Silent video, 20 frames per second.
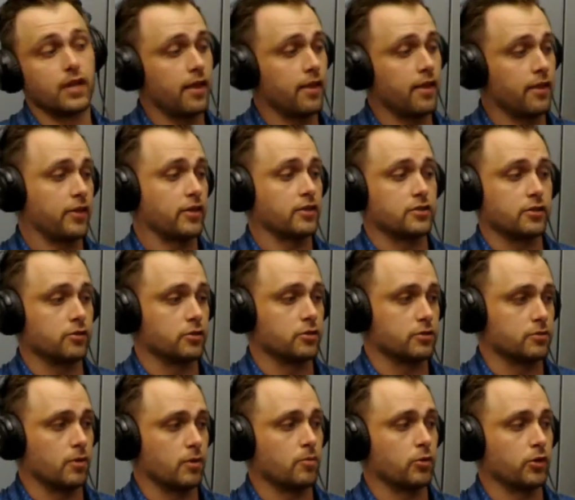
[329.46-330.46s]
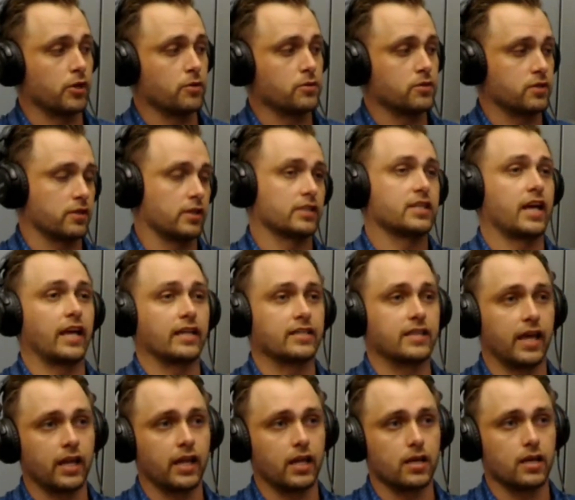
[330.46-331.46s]
thing too is when we're using the
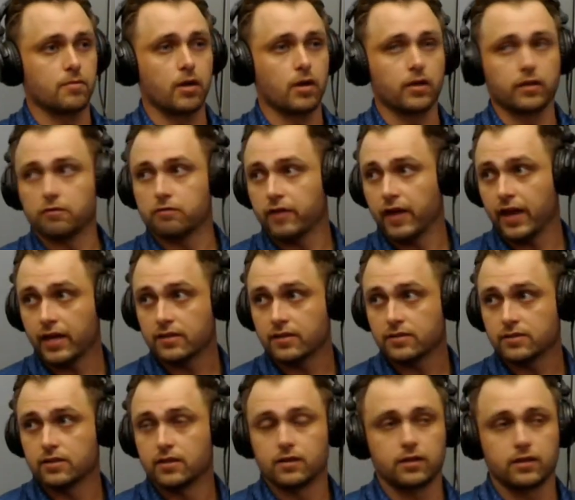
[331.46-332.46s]
titanium on the face,